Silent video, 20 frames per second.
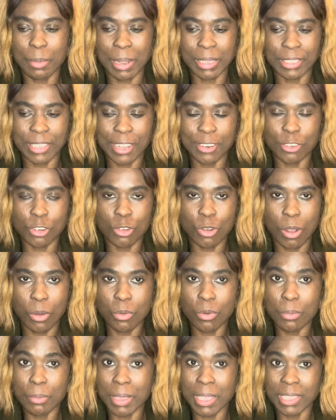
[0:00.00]
I said, no, I
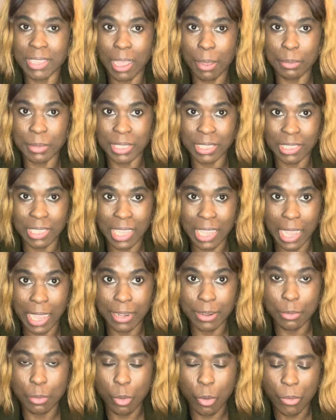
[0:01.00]
won't make that mistake
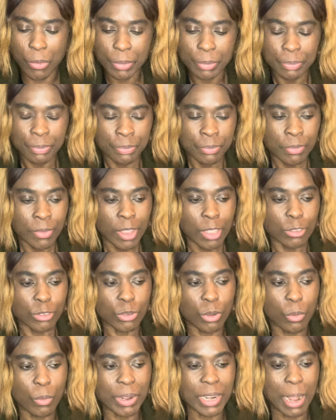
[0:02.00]
anymore.
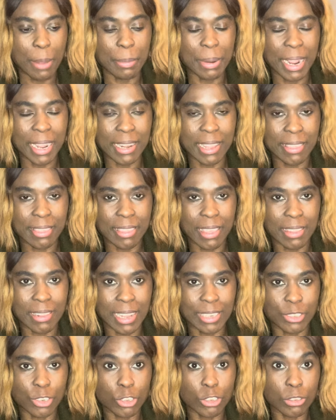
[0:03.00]
So when I buy anything,
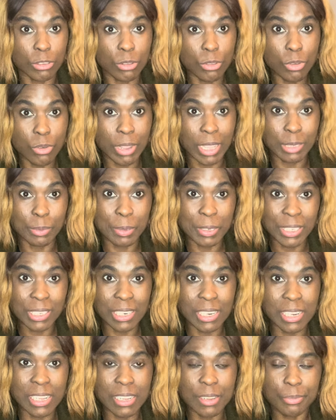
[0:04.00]
I just look,
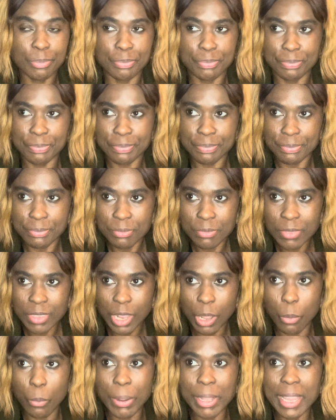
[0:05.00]
especially
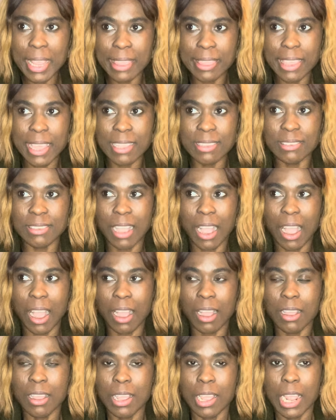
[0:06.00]
when the things
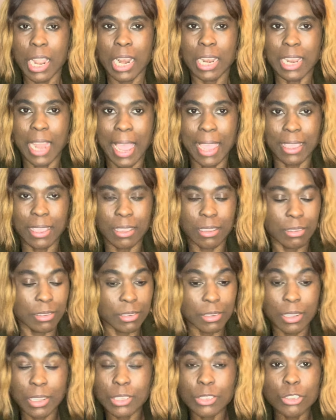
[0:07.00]
are like,
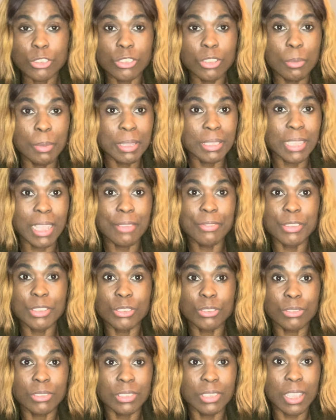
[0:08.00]
it does not matter if
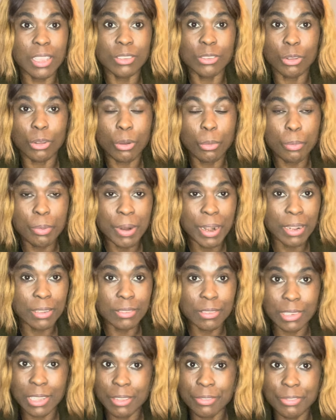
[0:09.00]
it's on sales or
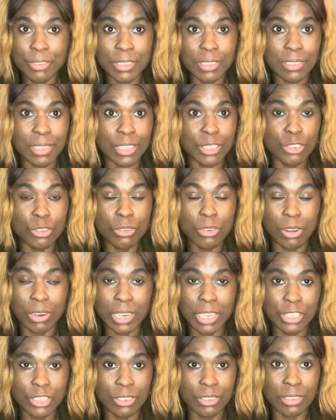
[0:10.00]
brand, if it's the new
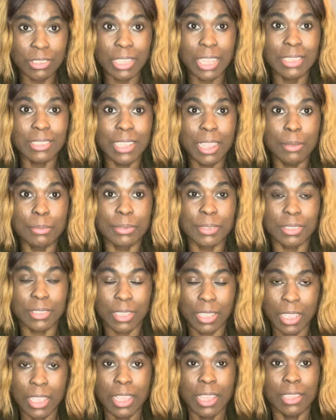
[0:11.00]
collections. At times,
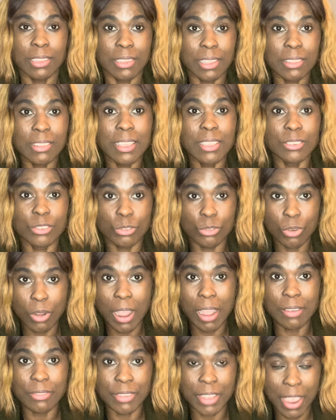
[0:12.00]
the things do
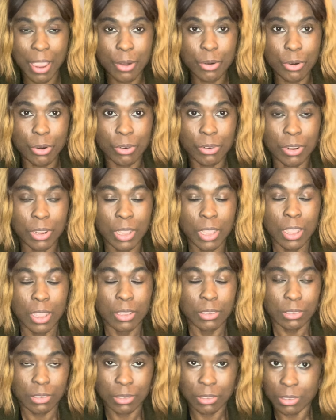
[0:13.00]
have error.
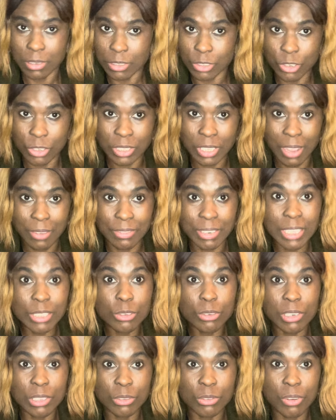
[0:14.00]
So it just have
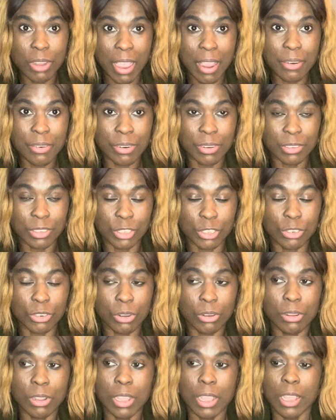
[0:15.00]
little, little errors, you
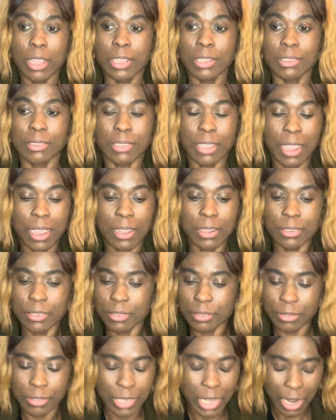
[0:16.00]
know.
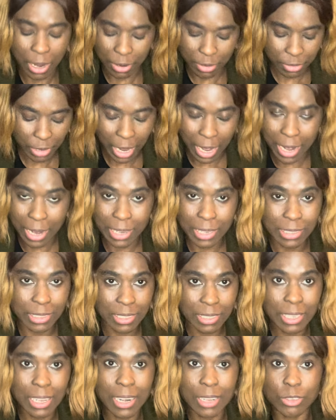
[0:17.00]
Then, yeah, I
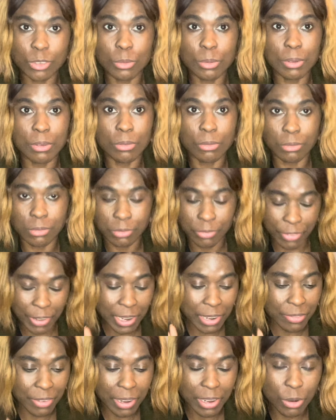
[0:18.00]
decided to be
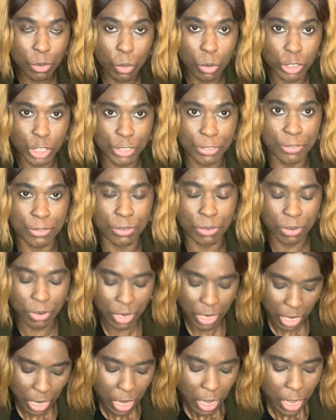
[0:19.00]
very, very watchful.
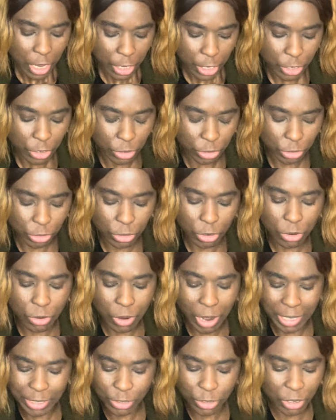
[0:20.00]
You know,
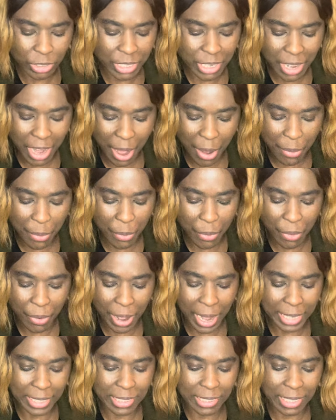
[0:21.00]
so I saw the
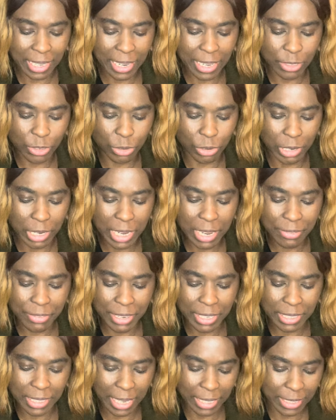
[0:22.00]
error. I decided to leave
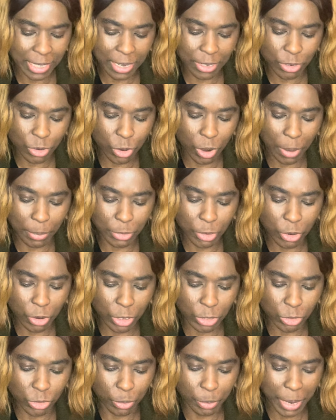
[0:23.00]
it. I said, no, I'm not
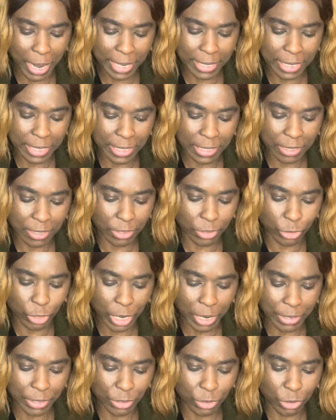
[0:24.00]
going to buy this.
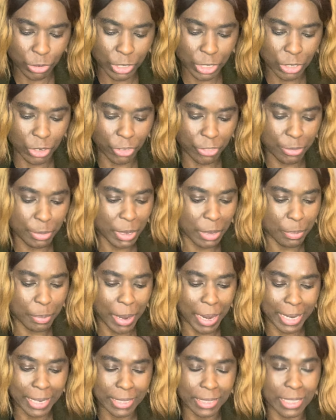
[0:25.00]
There is no need of me
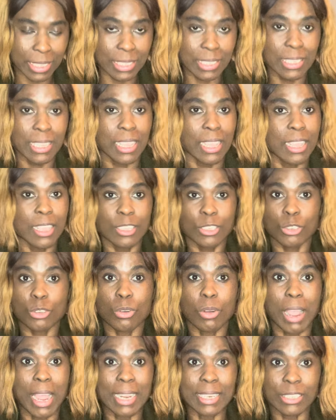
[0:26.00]
buying this.
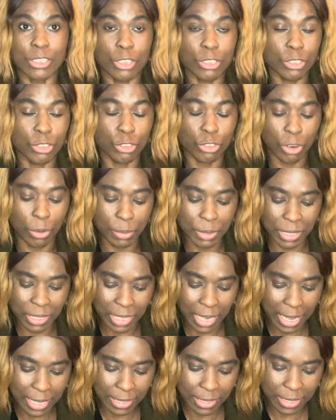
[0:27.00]
So I just dropped the
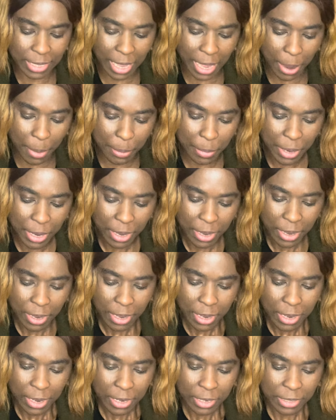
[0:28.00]
size M.
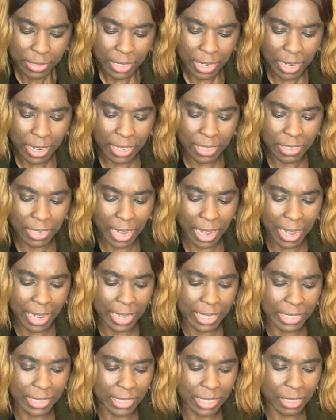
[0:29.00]
Then
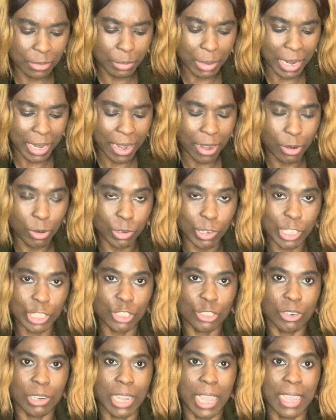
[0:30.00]
I did my
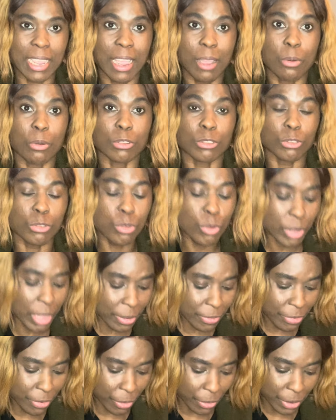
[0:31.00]
calculation like I was
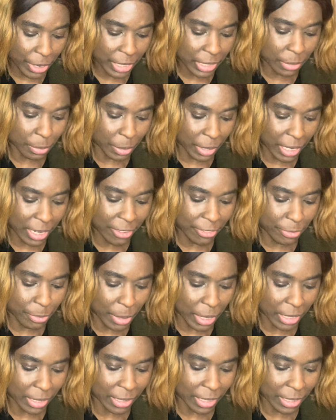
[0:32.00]
looking for it. Believe
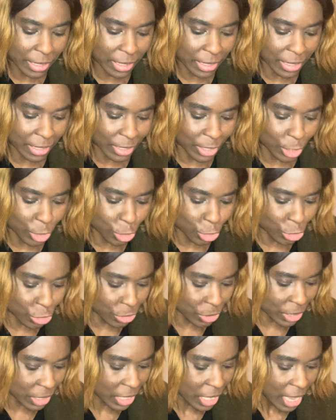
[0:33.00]
me, this is the
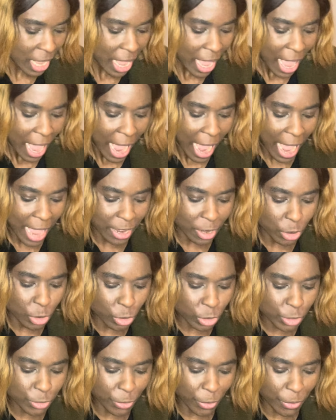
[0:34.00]
truth. I
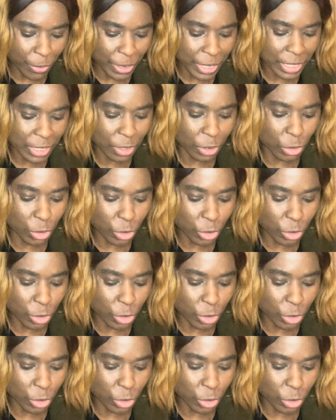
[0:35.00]
looked for it.